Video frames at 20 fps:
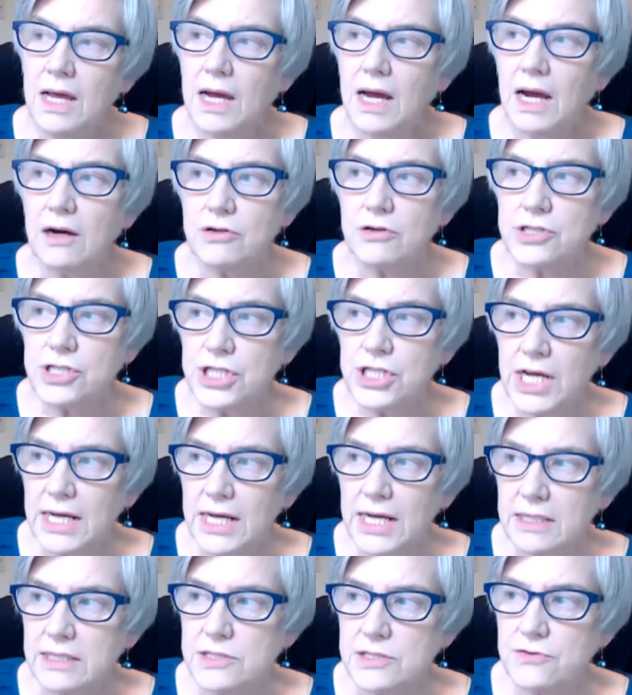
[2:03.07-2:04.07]
Our
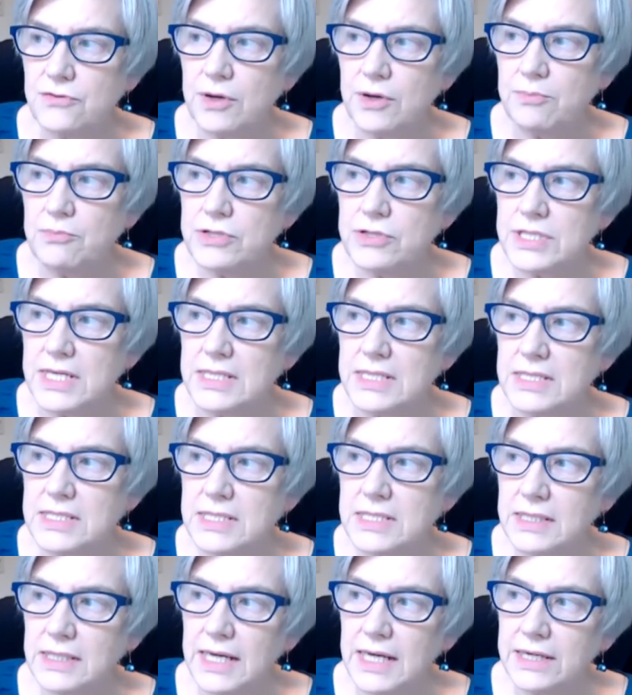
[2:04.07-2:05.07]
chalice represents
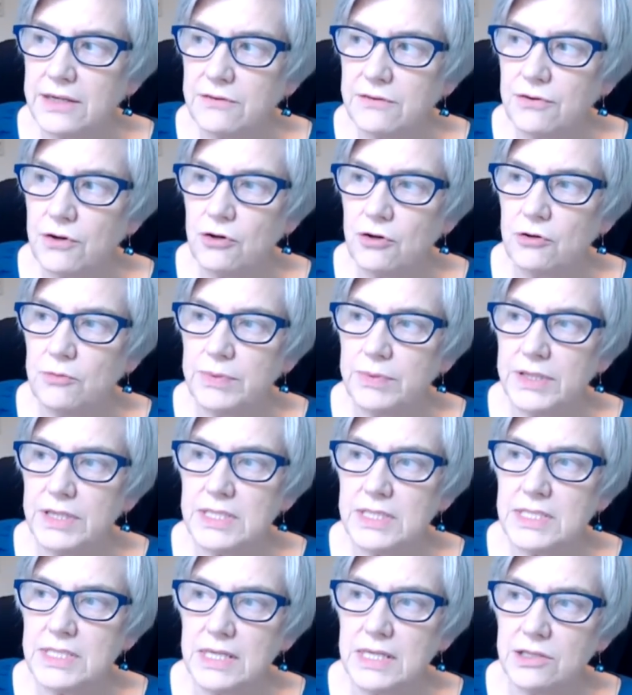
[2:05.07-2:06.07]
the light of hope at
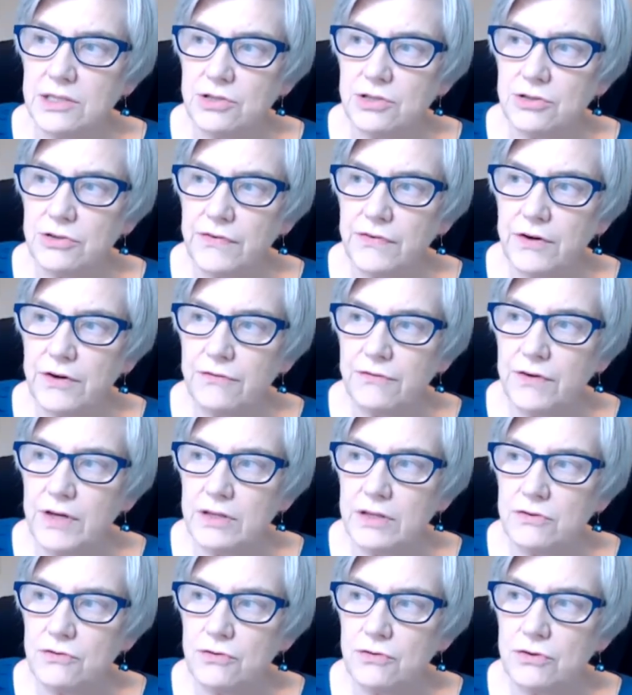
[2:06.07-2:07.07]
the center of our
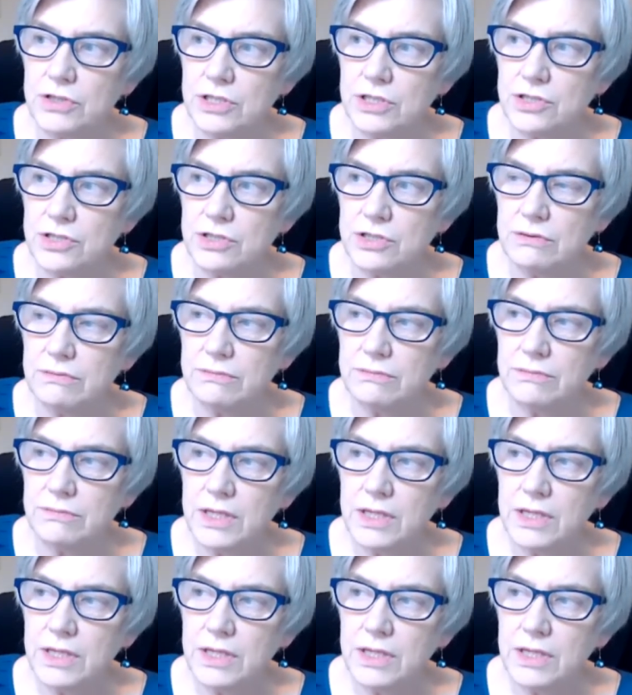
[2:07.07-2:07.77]
faith tradition.